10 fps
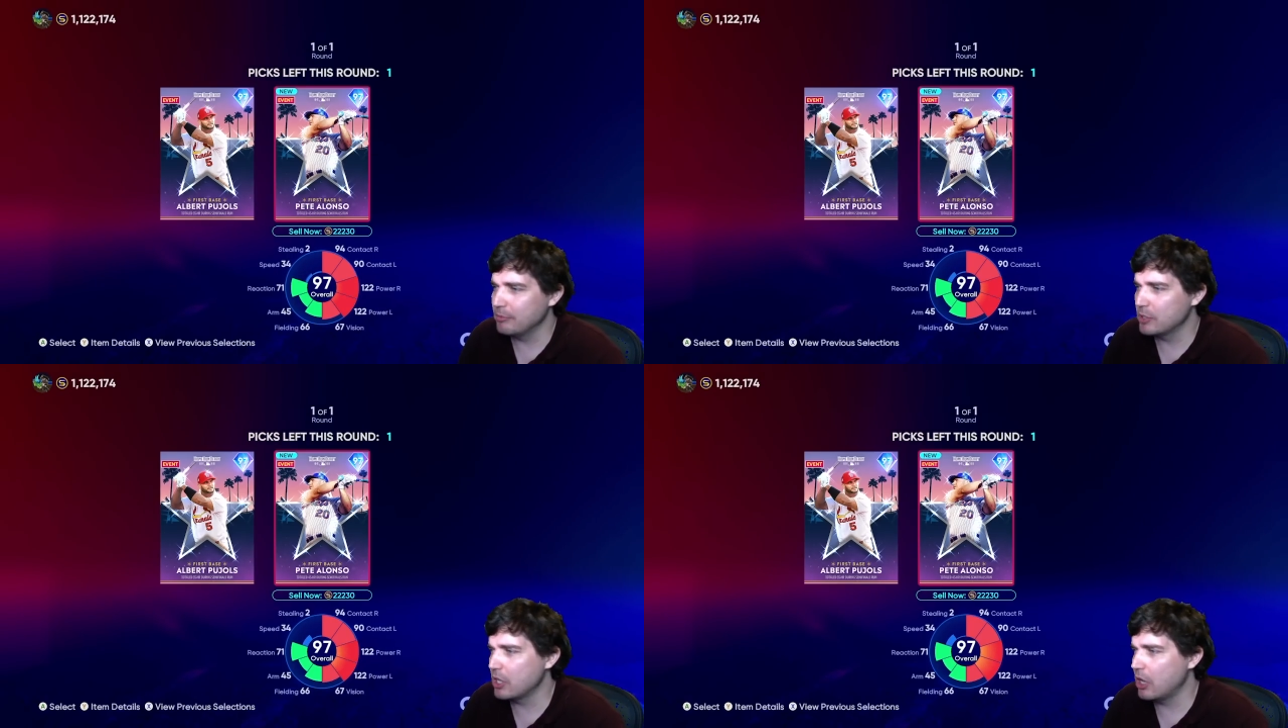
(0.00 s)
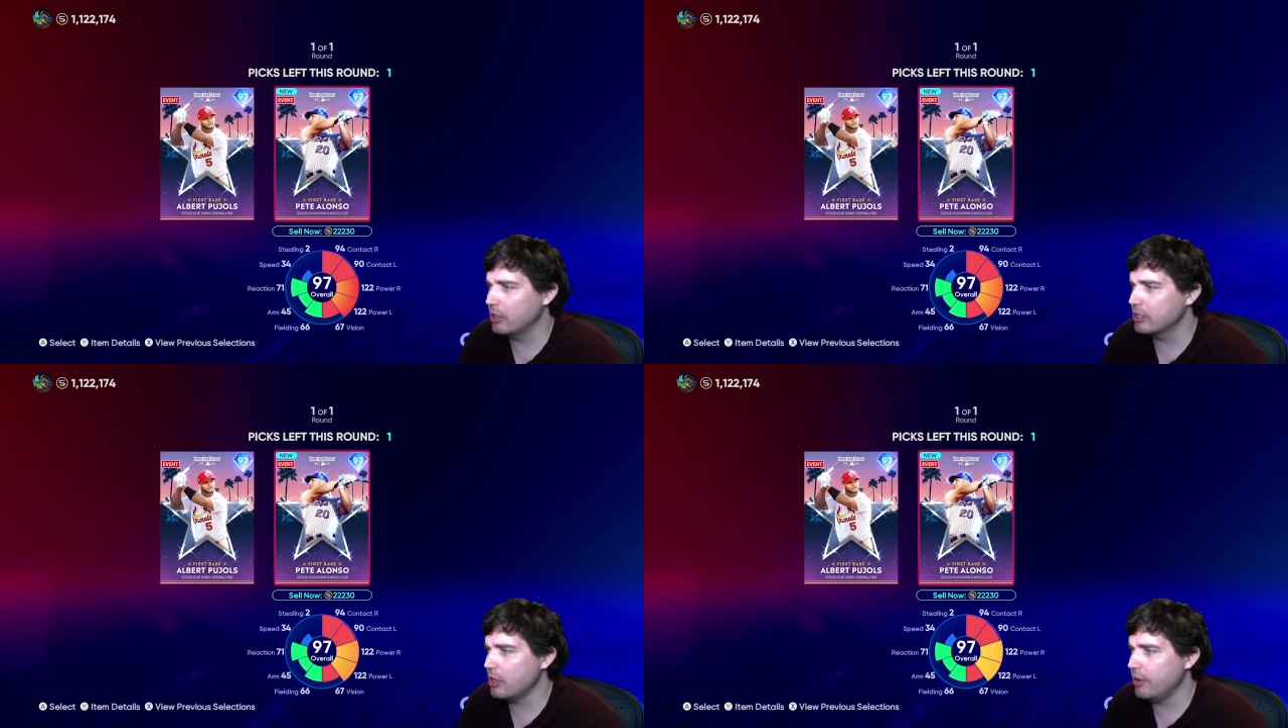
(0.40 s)
So
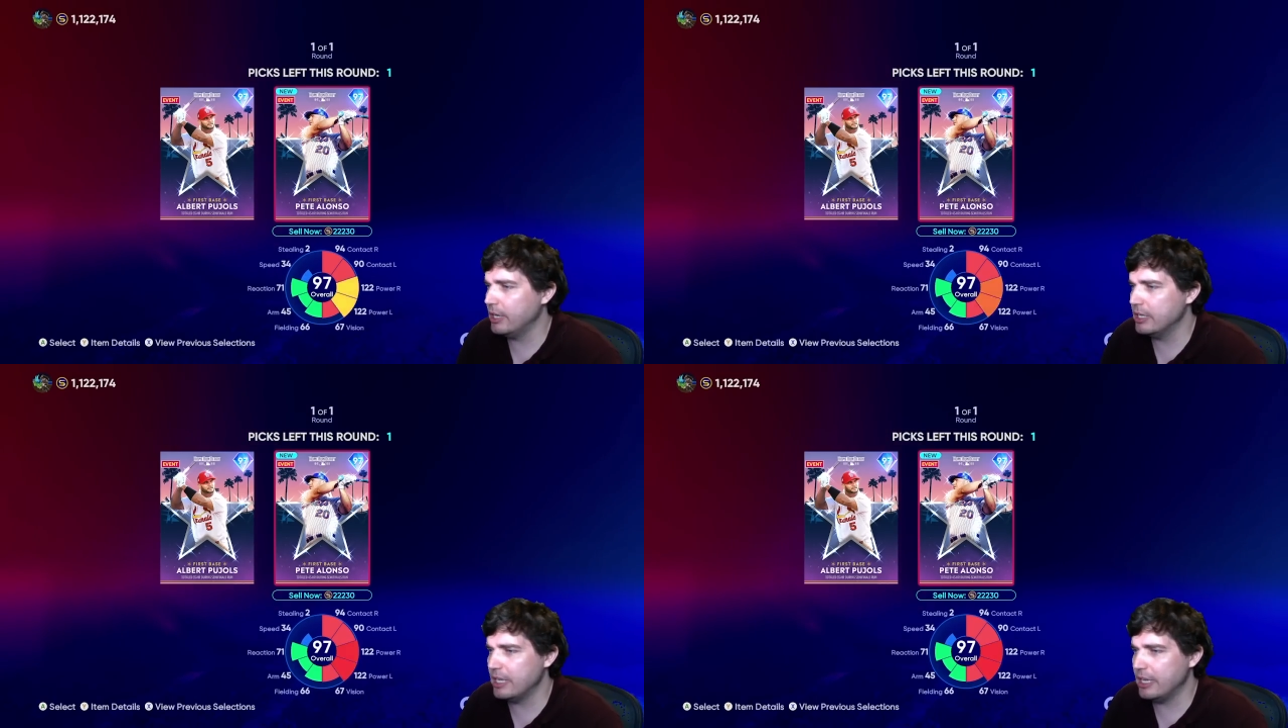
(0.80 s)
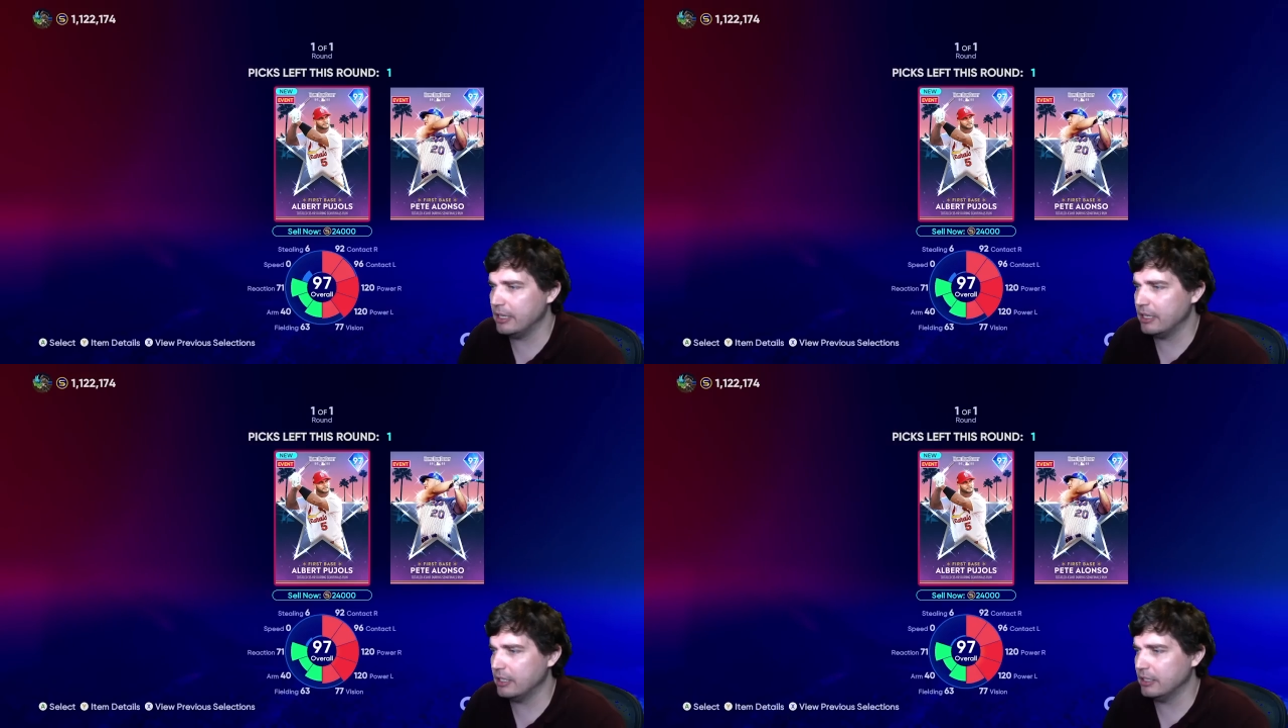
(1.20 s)
let's go ahead and
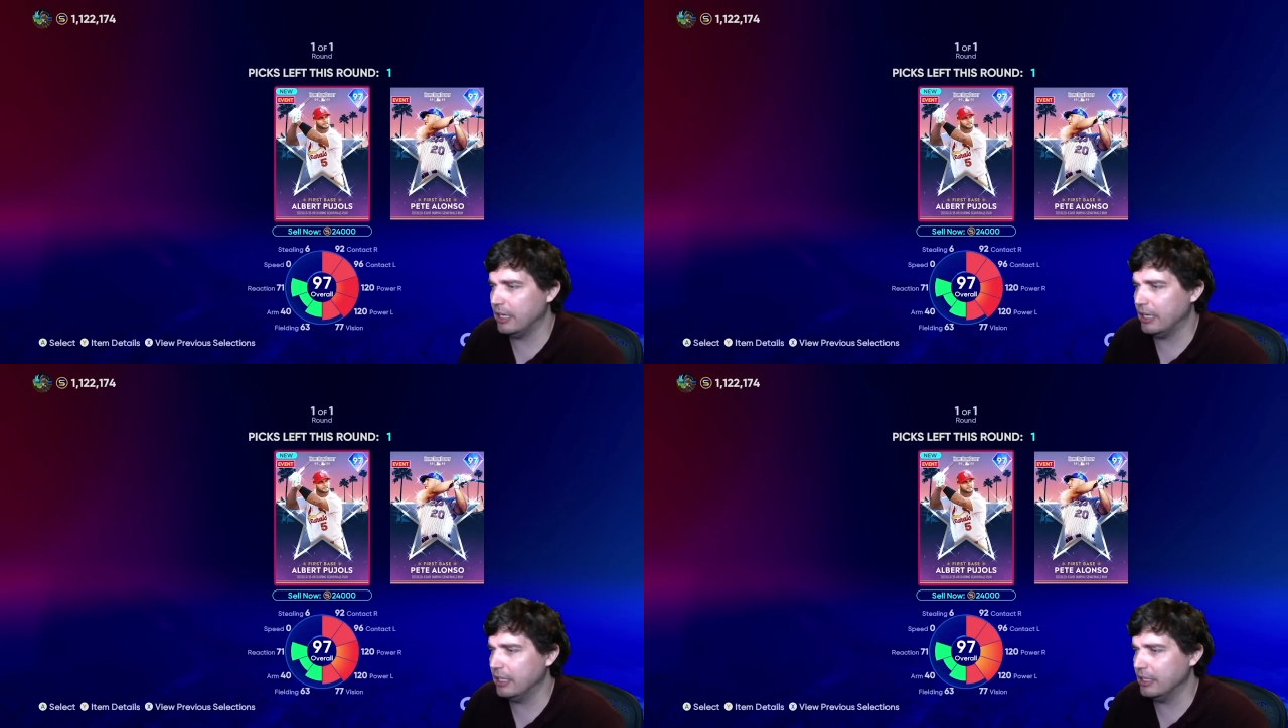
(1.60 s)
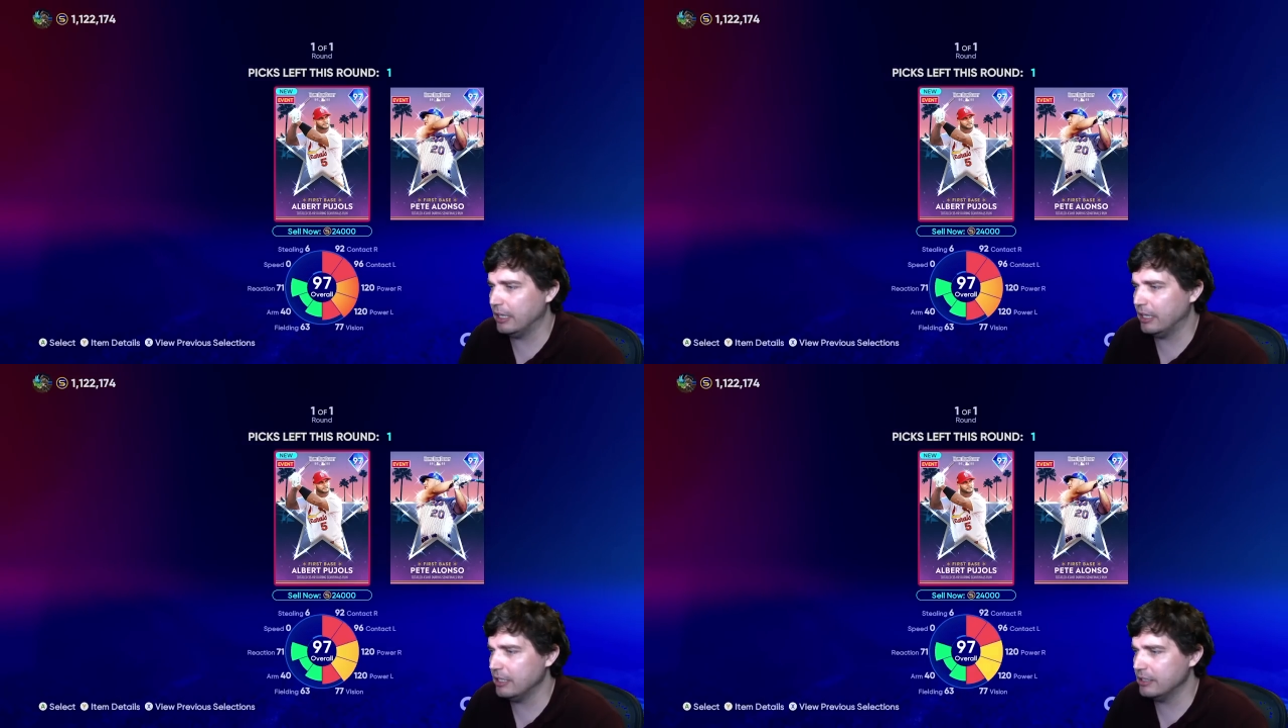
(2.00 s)
take, I
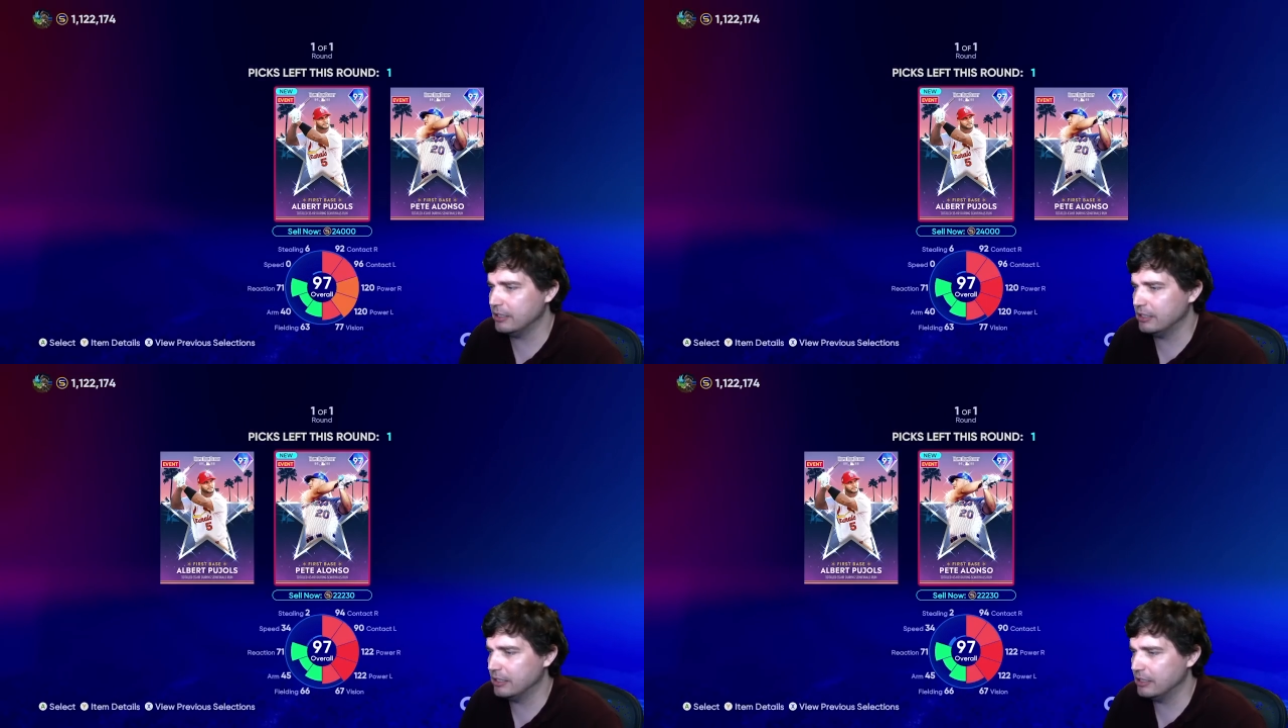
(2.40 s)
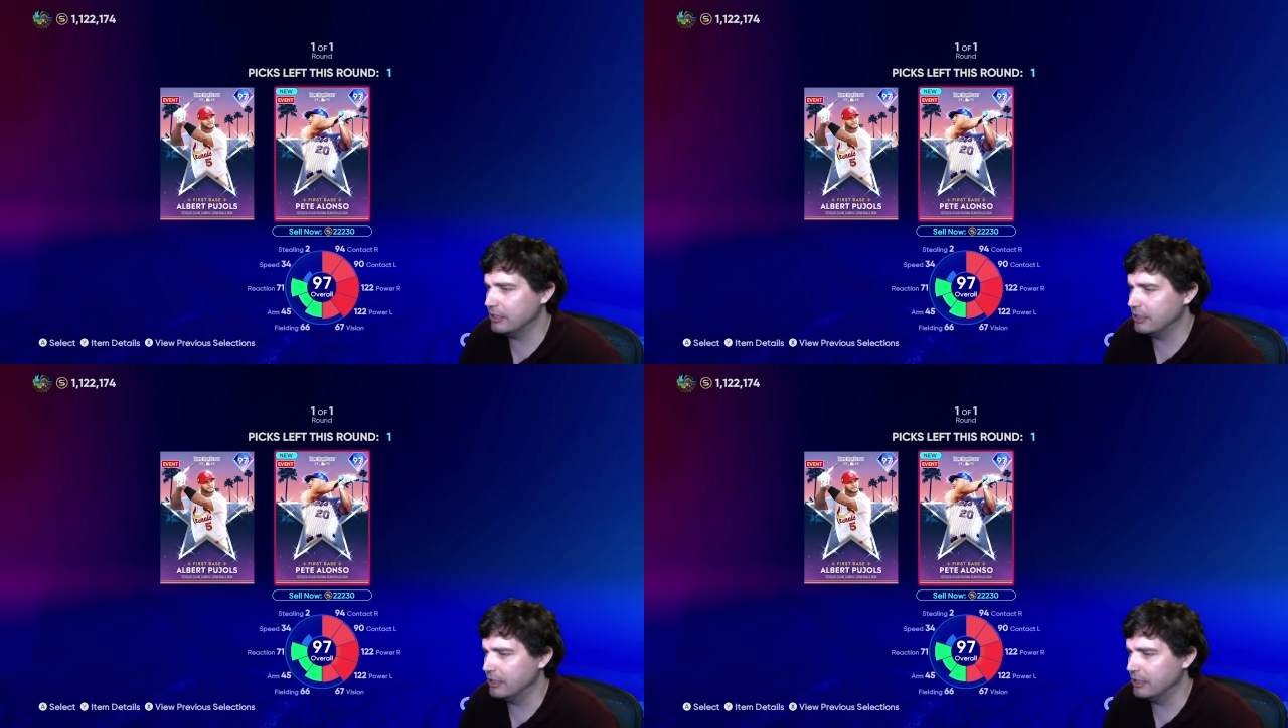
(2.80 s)
guess,